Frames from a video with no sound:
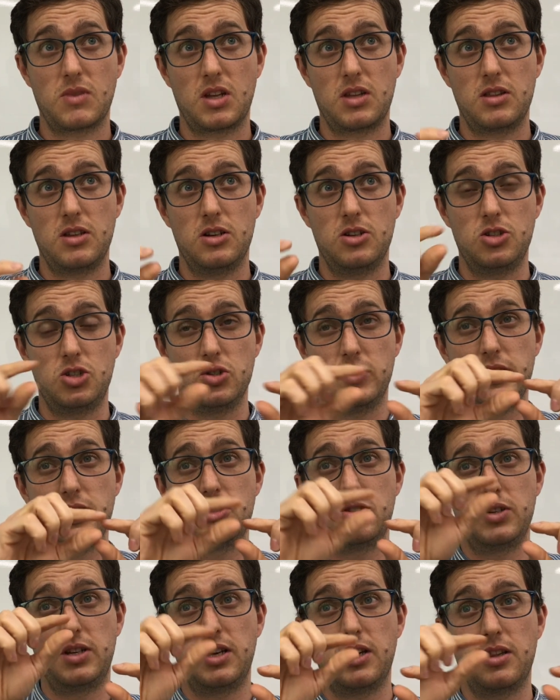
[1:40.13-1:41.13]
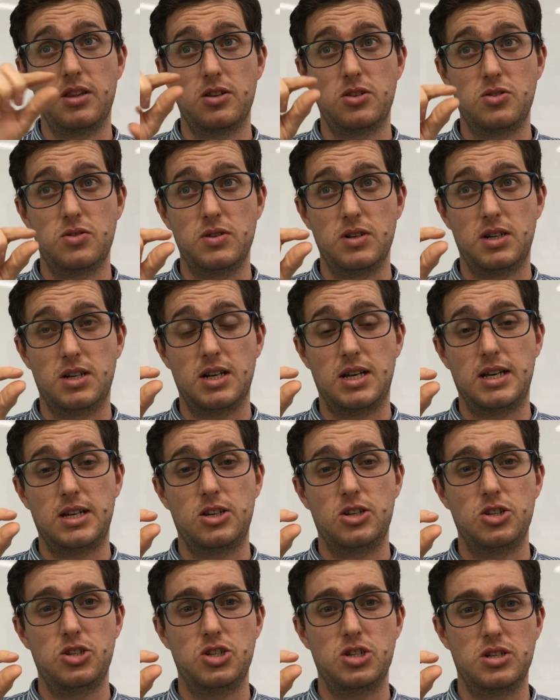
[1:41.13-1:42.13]
They are joined together to a
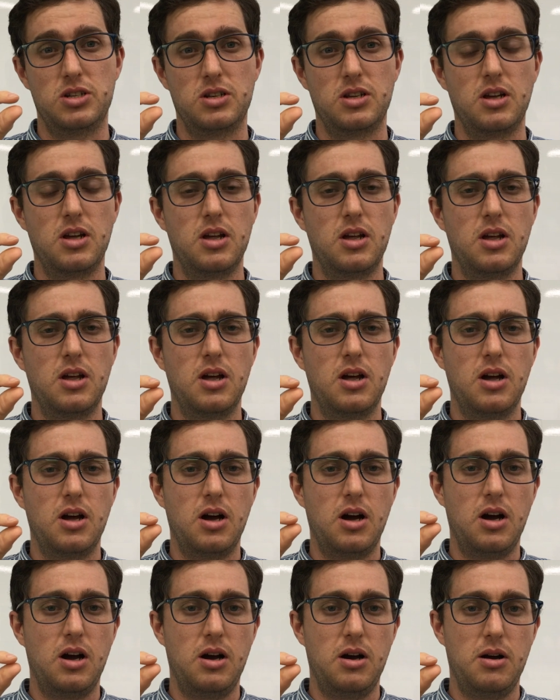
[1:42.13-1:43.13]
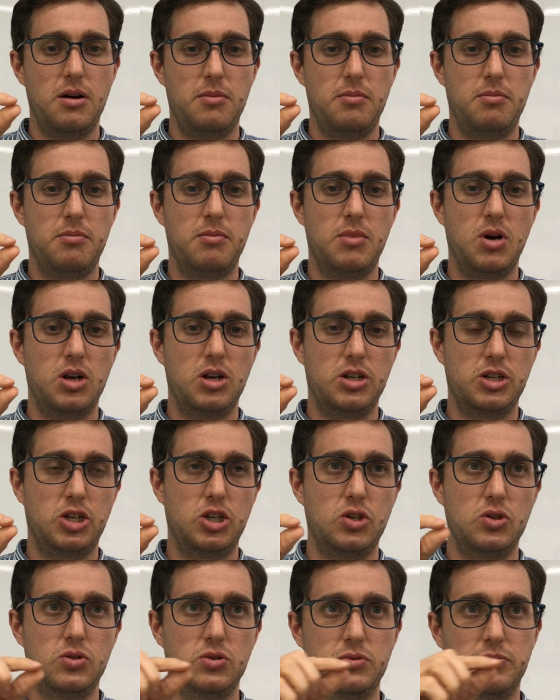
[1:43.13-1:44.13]
glycogen
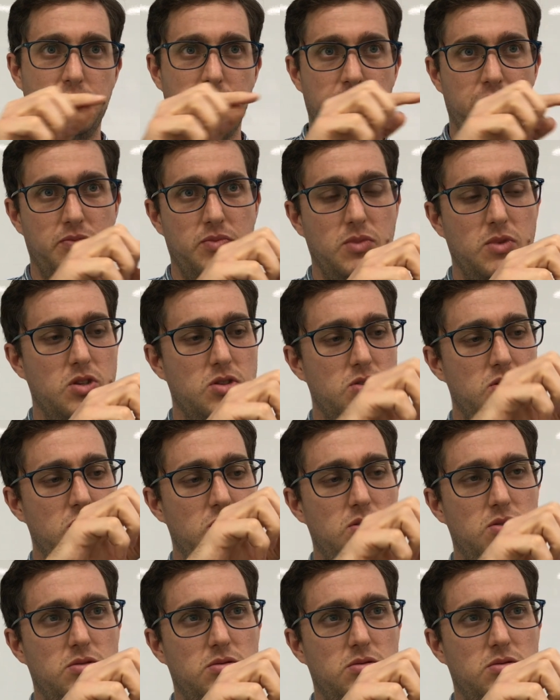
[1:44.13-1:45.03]
molecule. So